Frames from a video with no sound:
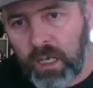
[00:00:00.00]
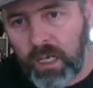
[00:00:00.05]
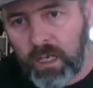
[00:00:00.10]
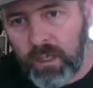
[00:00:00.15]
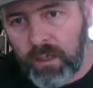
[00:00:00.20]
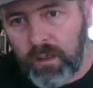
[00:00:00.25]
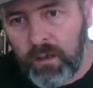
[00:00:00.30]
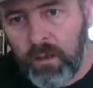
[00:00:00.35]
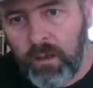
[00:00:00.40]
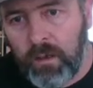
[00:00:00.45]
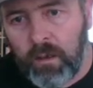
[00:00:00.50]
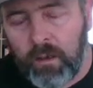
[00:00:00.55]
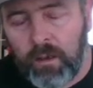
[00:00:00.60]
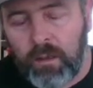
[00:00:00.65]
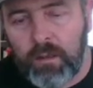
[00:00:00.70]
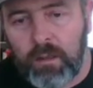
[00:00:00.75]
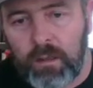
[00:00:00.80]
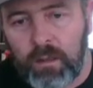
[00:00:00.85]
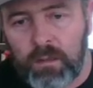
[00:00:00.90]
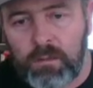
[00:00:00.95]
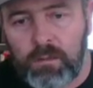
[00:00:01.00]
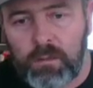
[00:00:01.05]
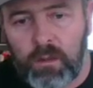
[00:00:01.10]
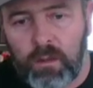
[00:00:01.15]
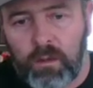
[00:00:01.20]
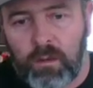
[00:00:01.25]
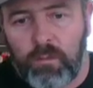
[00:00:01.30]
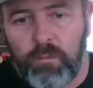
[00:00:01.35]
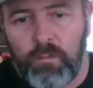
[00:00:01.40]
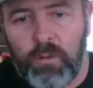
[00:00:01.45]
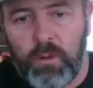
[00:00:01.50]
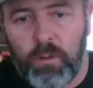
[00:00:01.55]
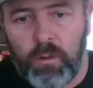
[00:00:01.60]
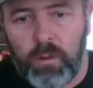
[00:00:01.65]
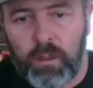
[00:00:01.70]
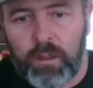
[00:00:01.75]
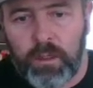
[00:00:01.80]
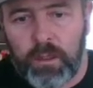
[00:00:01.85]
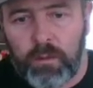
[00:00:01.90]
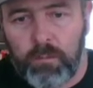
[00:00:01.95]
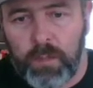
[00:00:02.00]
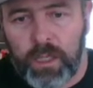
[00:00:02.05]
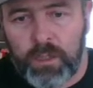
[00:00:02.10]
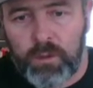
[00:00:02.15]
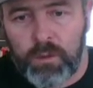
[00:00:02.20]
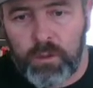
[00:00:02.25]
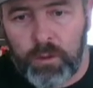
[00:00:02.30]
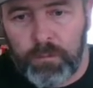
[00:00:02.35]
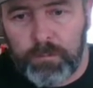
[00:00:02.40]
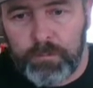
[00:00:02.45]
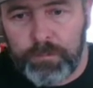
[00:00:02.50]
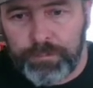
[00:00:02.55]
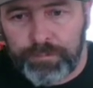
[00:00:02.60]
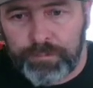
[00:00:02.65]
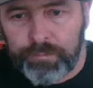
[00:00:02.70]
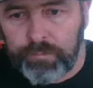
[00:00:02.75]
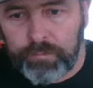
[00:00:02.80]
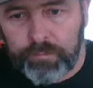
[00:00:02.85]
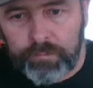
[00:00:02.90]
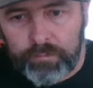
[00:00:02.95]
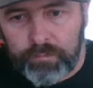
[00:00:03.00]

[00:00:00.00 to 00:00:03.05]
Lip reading: suck in this fuel and air mixture.